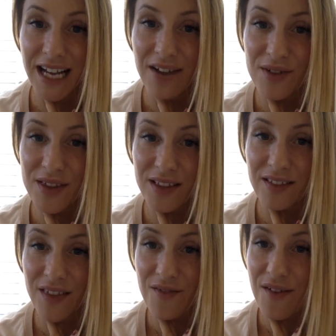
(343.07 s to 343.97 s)
Everything
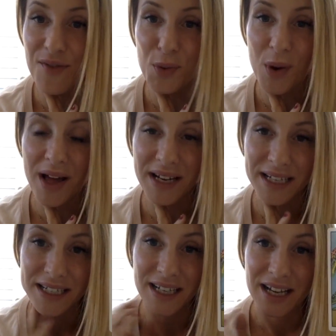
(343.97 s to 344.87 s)
that they've ever
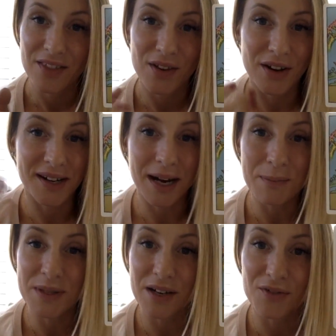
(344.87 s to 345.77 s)
wanted, their
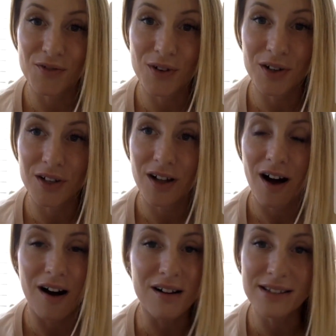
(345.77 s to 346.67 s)
cups are full,
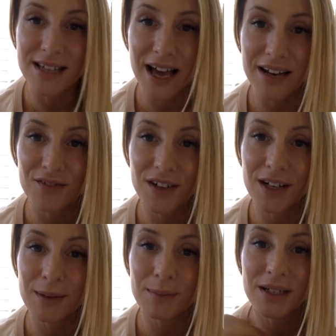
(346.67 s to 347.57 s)
all 10 of
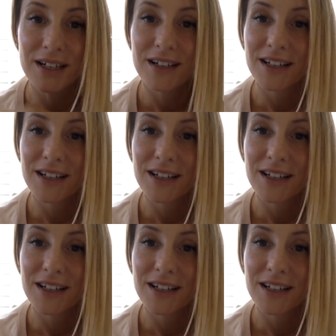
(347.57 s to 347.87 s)
them.